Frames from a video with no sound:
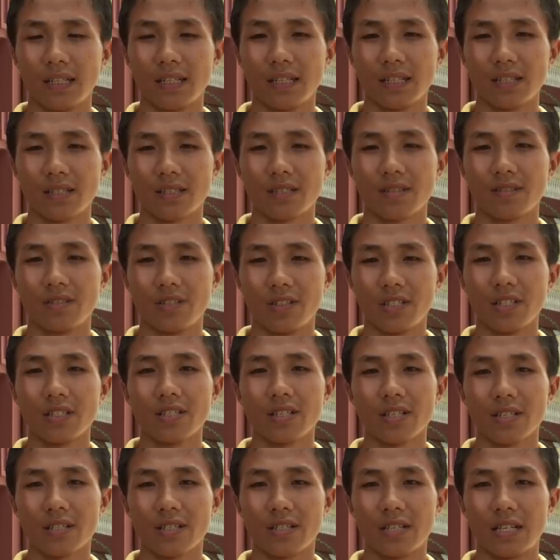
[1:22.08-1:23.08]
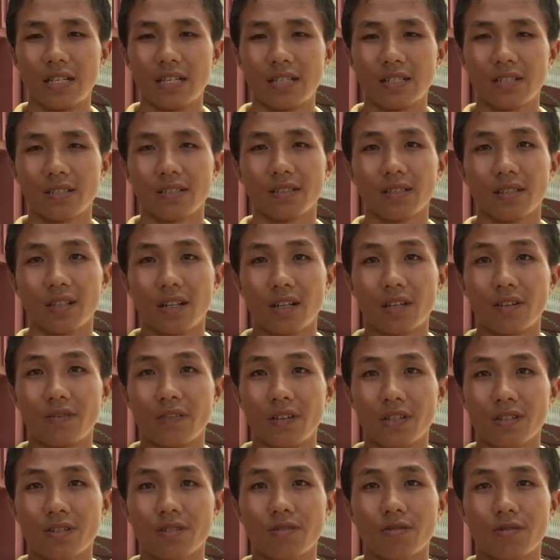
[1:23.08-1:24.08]
as Jesus says, the
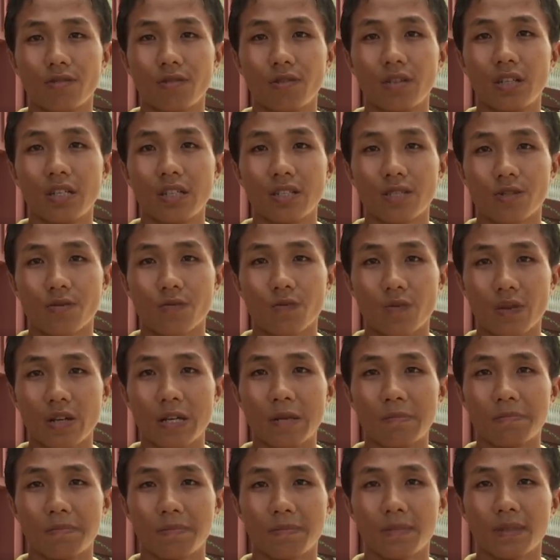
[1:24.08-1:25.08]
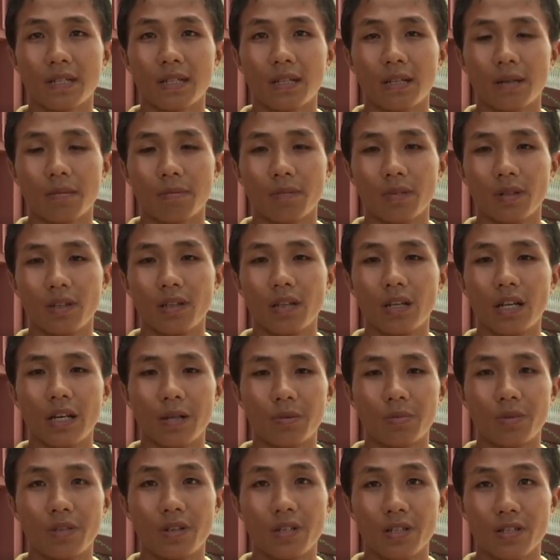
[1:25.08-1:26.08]
harvest truly is ripe, but the
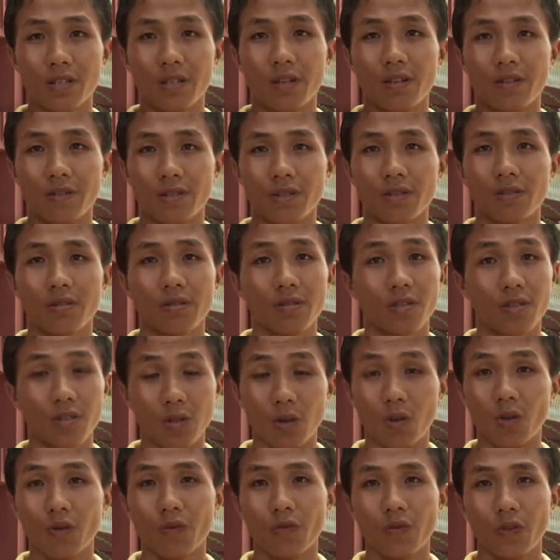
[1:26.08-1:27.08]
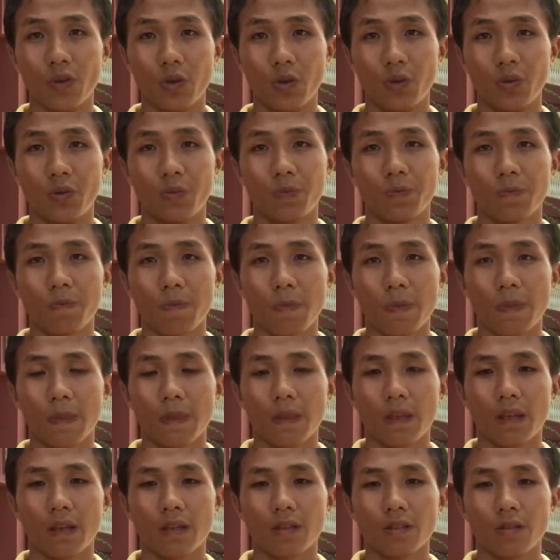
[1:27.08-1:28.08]
laborers are so few.
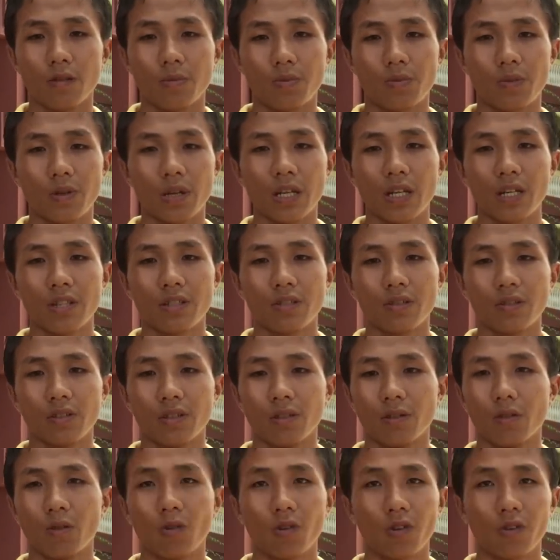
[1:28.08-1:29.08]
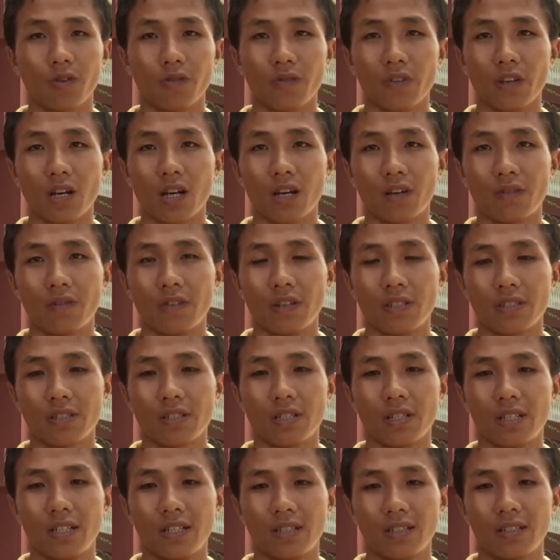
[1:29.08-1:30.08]
So pray to the Lord of the
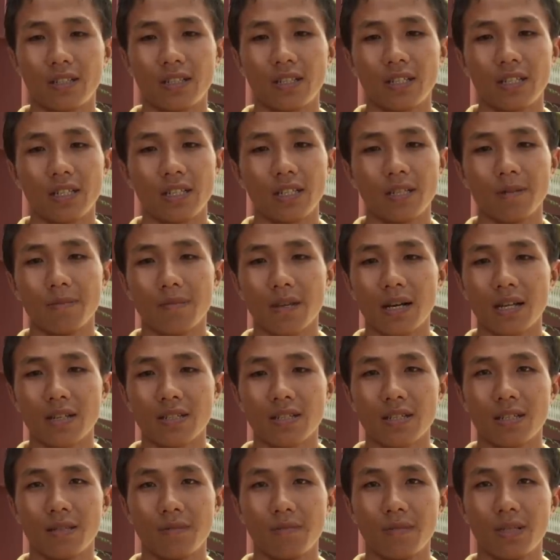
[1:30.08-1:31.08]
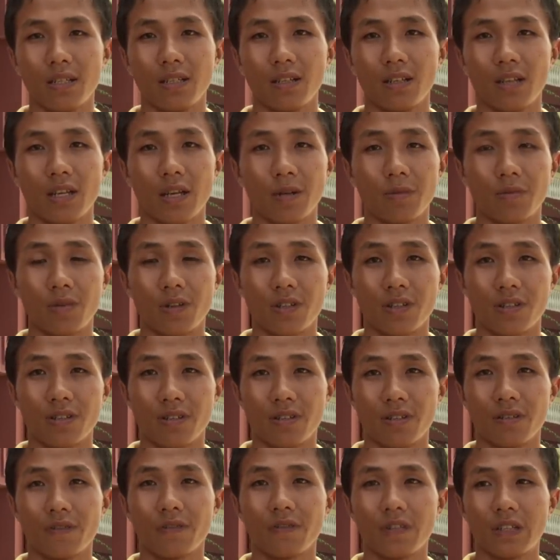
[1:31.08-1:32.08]
harvest that He might send many laborers
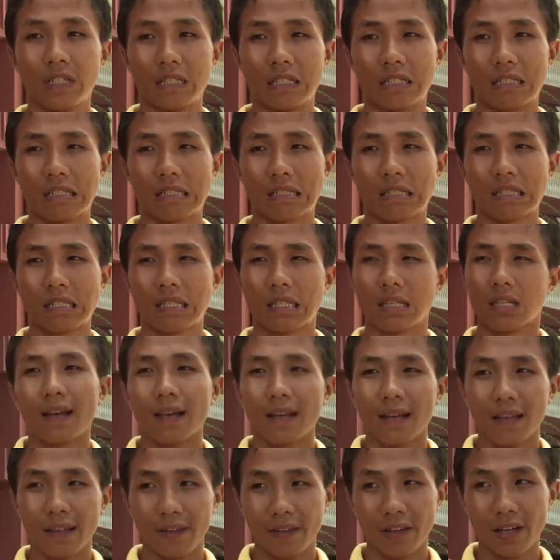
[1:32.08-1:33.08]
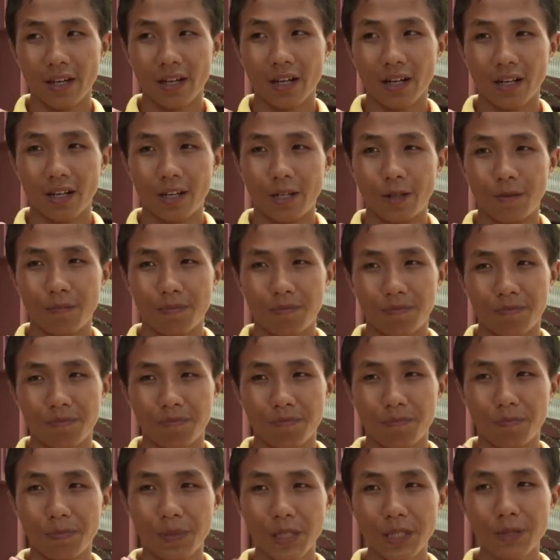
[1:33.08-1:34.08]
in the field. There are
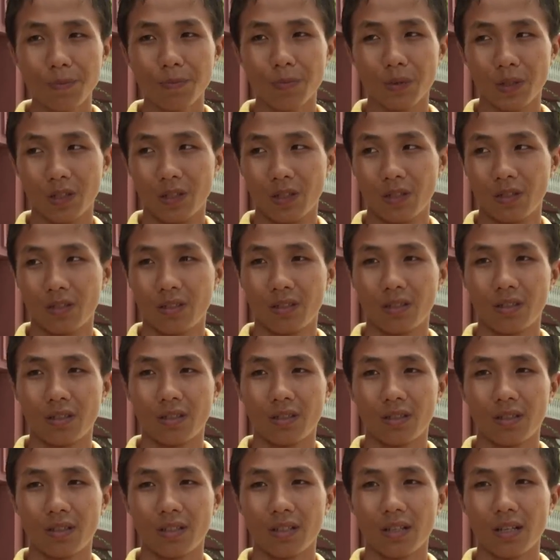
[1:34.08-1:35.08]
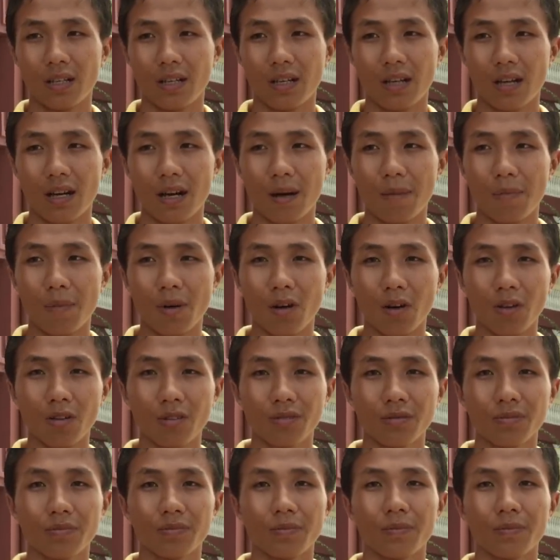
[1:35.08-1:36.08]
people among